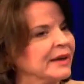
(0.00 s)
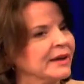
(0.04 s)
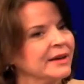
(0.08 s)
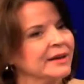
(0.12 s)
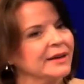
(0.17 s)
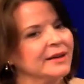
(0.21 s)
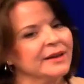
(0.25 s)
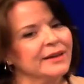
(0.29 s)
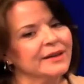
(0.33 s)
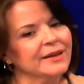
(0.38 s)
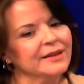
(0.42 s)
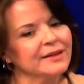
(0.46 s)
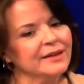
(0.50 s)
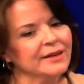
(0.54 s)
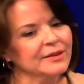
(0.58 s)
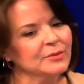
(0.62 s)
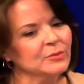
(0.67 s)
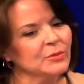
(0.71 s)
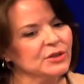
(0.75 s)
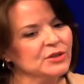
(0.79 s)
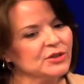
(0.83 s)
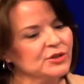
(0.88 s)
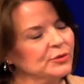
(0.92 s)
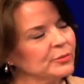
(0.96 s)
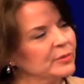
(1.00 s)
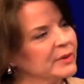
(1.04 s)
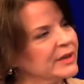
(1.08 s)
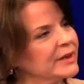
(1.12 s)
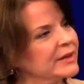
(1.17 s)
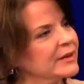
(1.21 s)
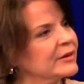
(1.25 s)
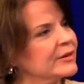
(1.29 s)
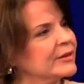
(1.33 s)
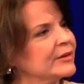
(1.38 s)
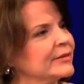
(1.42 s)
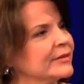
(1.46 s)
And once you
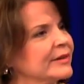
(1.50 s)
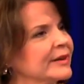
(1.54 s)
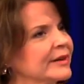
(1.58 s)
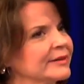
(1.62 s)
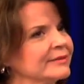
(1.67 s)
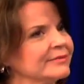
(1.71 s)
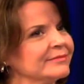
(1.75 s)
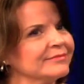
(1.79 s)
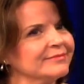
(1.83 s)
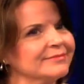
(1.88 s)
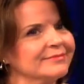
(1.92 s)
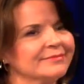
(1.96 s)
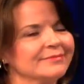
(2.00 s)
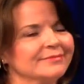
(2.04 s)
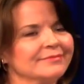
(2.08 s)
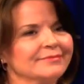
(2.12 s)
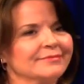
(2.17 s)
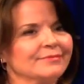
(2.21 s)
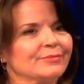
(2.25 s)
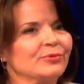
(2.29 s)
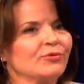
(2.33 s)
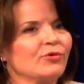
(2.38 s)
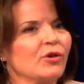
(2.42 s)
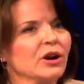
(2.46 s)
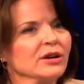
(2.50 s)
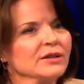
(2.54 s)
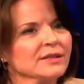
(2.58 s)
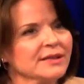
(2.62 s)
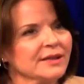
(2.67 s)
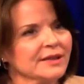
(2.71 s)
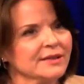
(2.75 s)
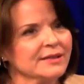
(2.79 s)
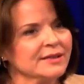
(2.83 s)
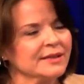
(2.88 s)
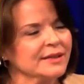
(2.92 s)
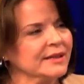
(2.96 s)
begin all that
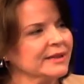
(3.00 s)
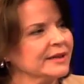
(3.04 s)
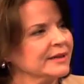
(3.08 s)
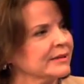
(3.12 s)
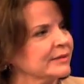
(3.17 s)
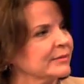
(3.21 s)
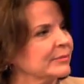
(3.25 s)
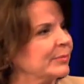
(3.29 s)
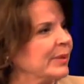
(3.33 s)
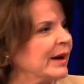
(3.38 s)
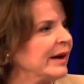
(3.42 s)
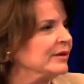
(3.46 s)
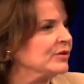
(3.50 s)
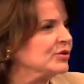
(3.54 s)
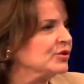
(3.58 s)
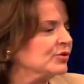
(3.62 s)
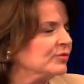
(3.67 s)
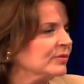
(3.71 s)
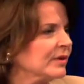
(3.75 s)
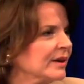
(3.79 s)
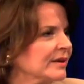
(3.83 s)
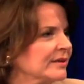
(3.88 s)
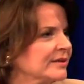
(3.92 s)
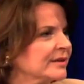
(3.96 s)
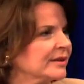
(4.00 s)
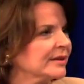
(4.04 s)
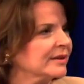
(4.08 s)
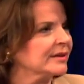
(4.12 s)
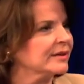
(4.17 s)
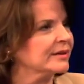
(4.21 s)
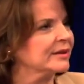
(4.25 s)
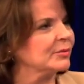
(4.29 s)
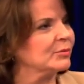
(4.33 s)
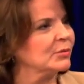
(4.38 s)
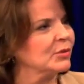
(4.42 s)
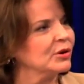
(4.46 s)
processing and pasteurizing and
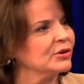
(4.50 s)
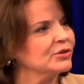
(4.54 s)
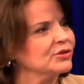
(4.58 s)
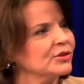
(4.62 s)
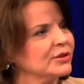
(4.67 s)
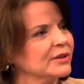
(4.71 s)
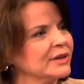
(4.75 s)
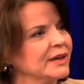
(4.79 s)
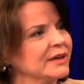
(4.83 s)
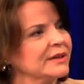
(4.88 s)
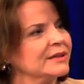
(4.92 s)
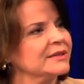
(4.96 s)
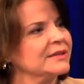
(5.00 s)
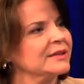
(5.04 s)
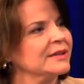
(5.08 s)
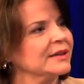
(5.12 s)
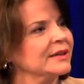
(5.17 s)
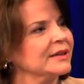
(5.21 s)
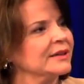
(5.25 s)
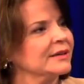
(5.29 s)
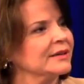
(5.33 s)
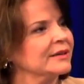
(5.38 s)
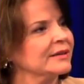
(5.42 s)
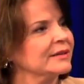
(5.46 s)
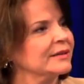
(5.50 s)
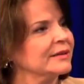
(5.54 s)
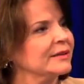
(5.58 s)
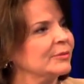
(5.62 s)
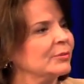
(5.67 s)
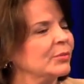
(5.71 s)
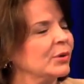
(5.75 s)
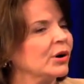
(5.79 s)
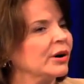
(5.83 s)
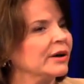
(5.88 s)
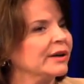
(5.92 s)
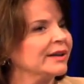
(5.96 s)
homogenizing, the
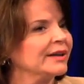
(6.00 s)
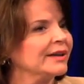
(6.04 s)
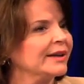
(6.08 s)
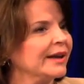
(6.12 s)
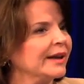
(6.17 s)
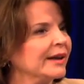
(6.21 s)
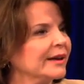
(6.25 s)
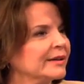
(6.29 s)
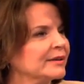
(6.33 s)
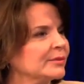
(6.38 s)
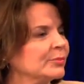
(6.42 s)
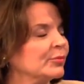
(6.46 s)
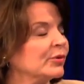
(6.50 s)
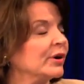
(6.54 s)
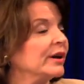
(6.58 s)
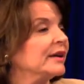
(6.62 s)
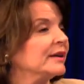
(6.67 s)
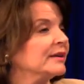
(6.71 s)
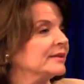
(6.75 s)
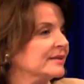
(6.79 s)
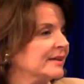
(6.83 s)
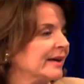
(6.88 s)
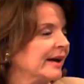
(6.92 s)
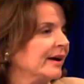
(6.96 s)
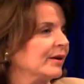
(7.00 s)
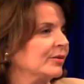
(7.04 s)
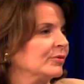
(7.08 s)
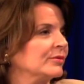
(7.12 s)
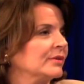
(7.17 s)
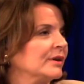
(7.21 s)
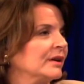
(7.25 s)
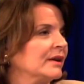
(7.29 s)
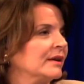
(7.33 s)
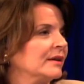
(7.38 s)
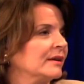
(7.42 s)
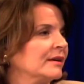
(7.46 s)
body can't break it down.
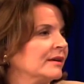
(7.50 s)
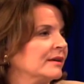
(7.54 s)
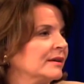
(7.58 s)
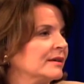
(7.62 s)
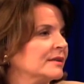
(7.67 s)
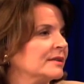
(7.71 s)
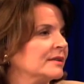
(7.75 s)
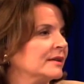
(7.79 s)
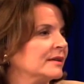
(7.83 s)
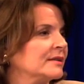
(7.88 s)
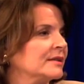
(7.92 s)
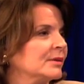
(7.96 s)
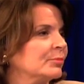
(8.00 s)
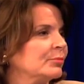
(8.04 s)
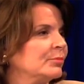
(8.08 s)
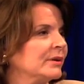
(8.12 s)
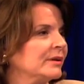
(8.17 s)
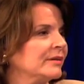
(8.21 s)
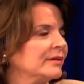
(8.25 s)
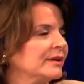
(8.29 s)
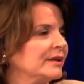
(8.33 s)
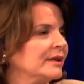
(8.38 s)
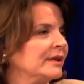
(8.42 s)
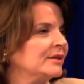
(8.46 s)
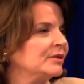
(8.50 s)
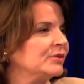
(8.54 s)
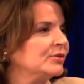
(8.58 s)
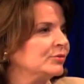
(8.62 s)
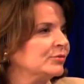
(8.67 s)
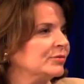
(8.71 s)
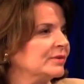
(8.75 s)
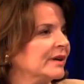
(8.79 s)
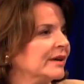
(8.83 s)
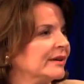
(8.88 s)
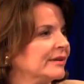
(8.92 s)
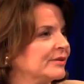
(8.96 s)
Its ability to
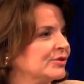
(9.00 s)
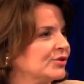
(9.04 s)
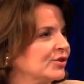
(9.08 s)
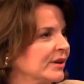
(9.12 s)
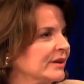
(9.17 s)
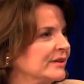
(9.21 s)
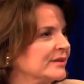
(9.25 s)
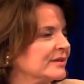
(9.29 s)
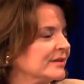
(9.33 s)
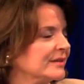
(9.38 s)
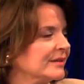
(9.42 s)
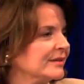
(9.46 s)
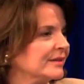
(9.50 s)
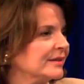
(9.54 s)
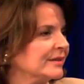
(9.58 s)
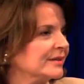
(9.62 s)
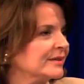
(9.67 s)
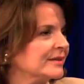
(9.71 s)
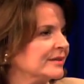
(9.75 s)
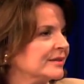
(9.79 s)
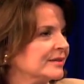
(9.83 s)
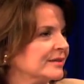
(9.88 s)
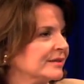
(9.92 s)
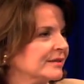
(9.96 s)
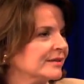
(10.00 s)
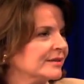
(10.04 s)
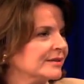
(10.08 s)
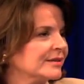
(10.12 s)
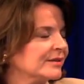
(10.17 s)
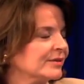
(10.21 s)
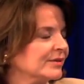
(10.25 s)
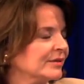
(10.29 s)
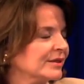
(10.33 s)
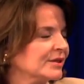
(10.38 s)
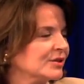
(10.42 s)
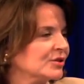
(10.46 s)
digest it
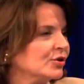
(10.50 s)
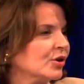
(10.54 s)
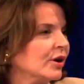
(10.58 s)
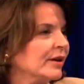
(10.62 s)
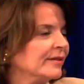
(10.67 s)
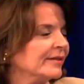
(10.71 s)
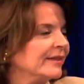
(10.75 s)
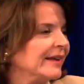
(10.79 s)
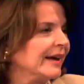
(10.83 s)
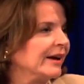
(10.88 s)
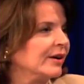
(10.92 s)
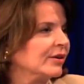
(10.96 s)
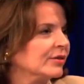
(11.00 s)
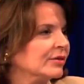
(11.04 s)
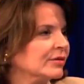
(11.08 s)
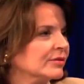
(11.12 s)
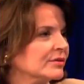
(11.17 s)
is not there.